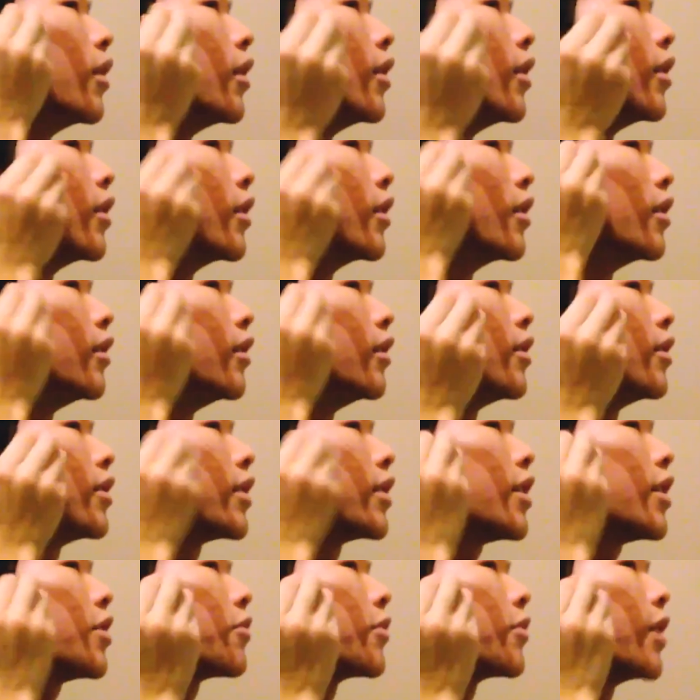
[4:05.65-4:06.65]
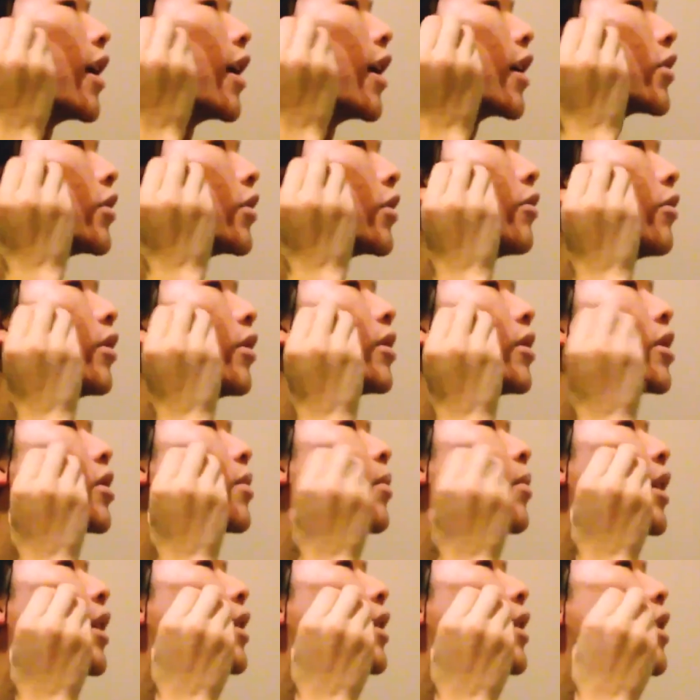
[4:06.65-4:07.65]
And in this case, we actually want to
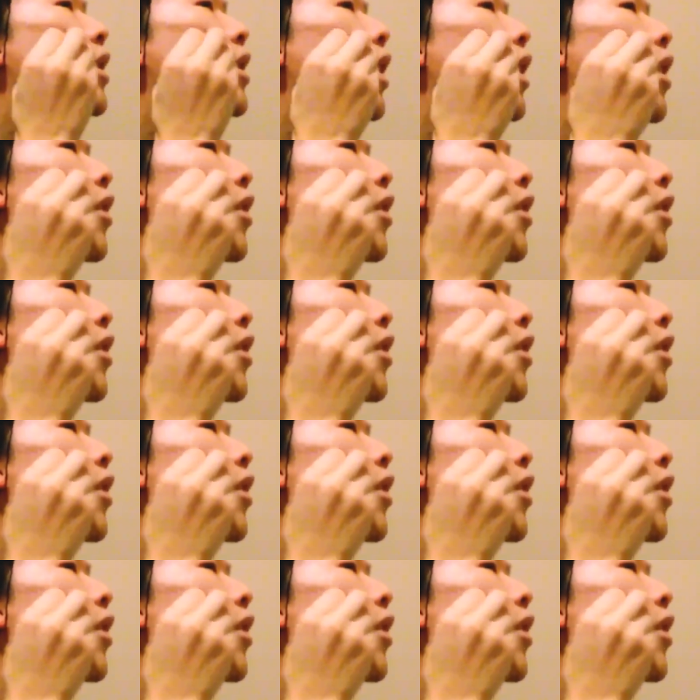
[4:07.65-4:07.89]
just blend